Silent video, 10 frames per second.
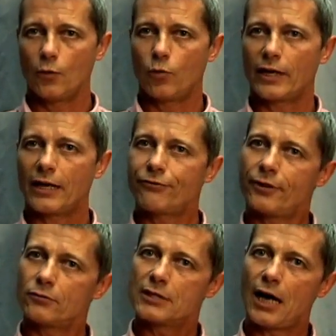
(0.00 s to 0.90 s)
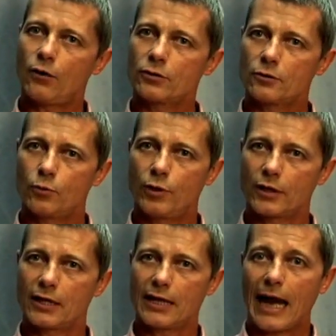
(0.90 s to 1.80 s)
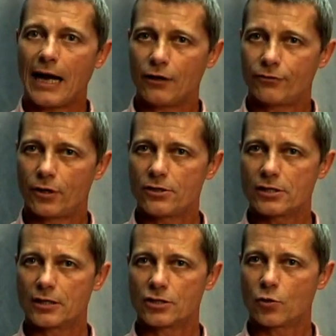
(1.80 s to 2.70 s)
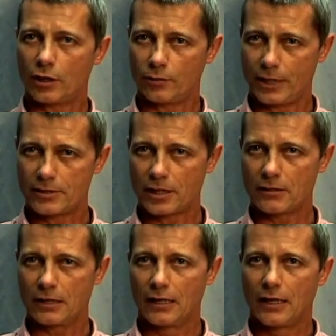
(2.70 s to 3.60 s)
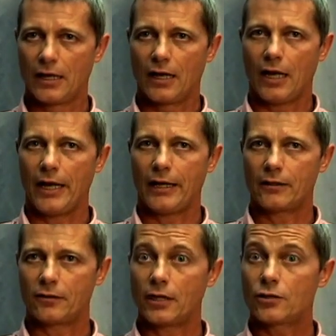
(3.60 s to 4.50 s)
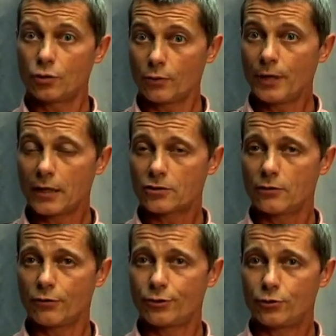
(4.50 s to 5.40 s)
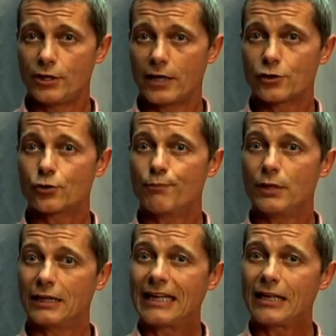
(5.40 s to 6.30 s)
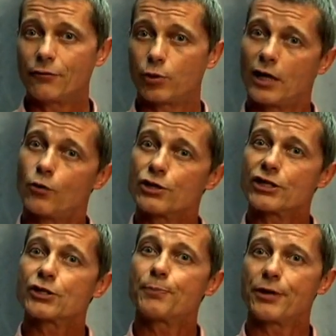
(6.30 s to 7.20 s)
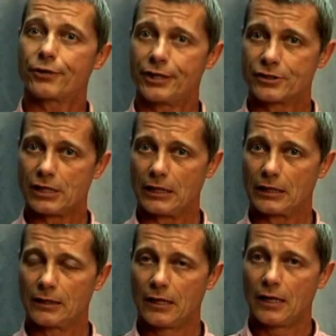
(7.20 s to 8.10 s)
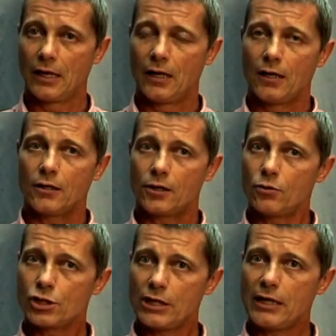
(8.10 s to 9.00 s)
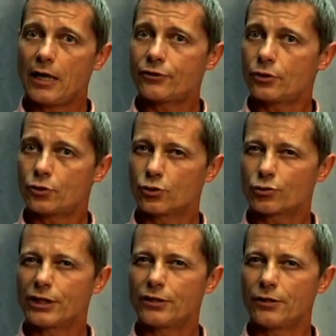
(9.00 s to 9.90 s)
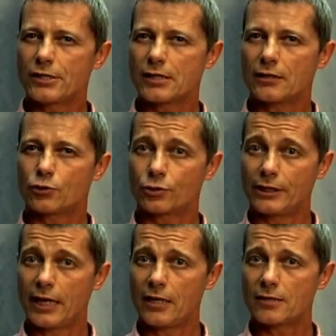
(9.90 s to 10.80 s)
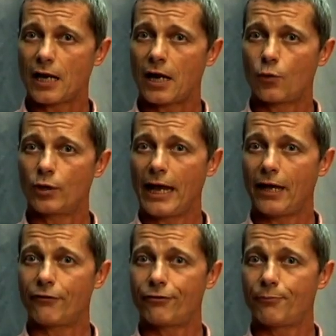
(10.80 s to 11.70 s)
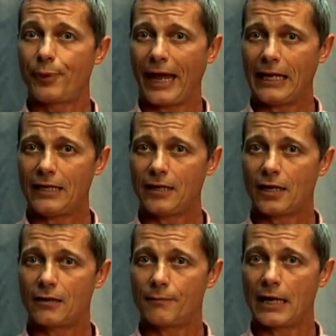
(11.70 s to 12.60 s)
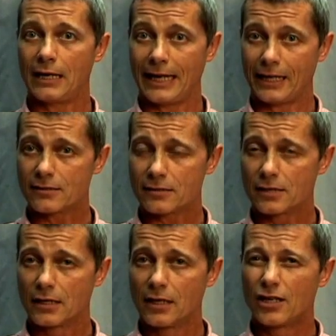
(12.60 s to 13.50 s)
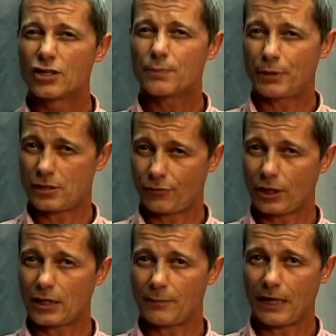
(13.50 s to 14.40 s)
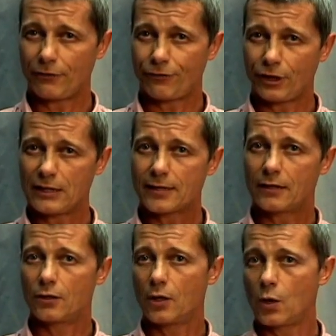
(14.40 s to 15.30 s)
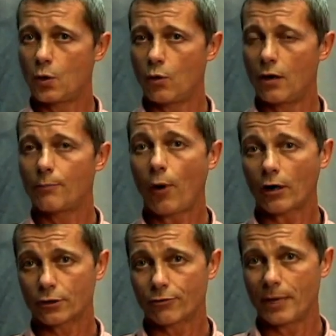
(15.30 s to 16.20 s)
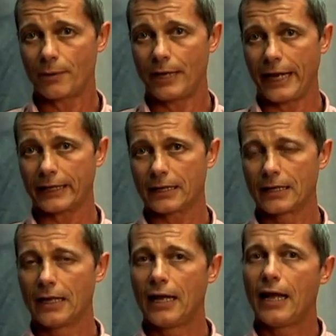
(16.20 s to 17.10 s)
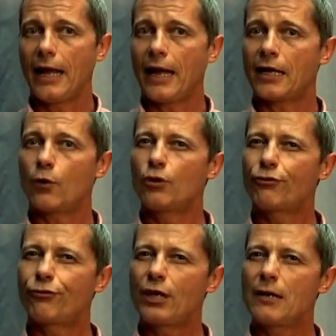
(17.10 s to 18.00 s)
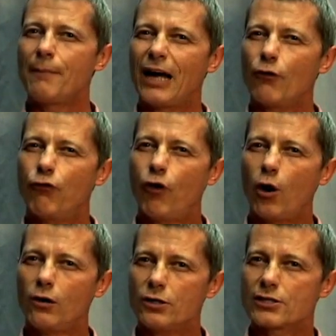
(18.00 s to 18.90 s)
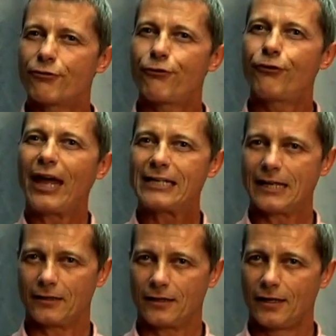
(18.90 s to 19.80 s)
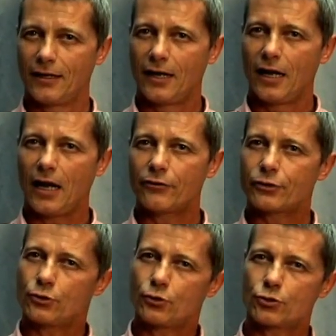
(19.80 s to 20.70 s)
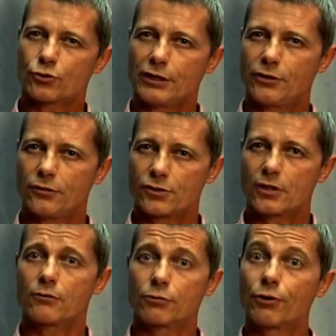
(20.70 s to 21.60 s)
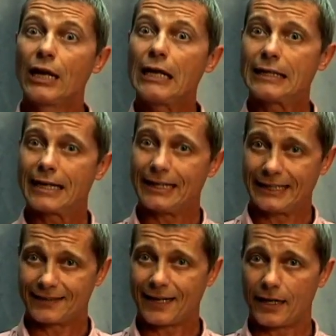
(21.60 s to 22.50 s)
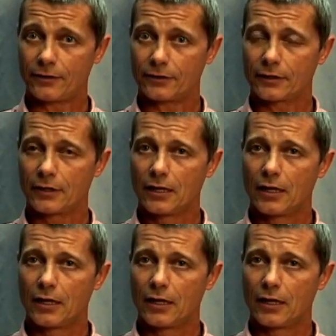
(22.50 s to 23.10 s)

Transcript: What I found out with the iVoice is quite amazing, and it took me actually a few days to believe what I was experiencing. Usually after 3 days, I would have pain in my legs, specifically in my feet and the low part of my back. And I would feel my voice fading after 2-3 days, really getting tired.